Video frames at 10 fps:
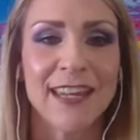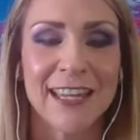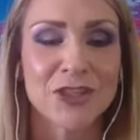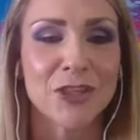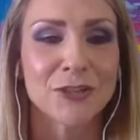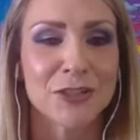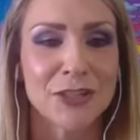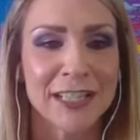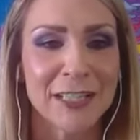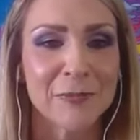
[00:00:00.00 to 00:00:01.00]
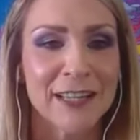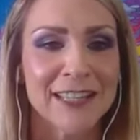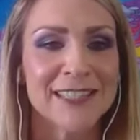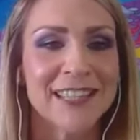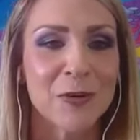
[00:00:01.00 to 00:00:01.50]
can shelter in
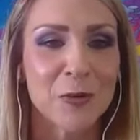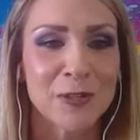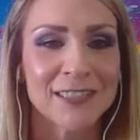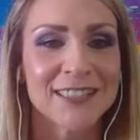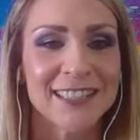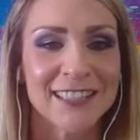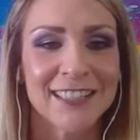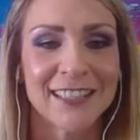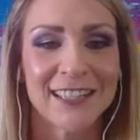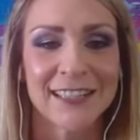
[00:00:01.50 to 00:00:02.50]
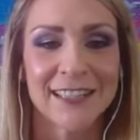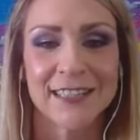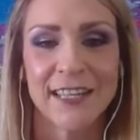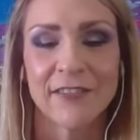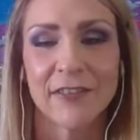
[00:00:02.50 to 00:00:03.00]
place and quarantine in a
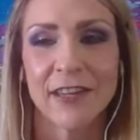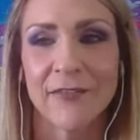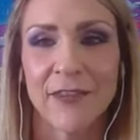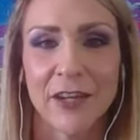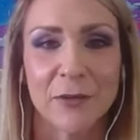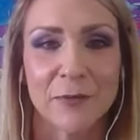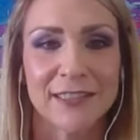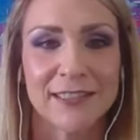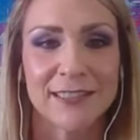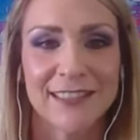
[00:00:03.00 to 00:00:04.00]
safe environment.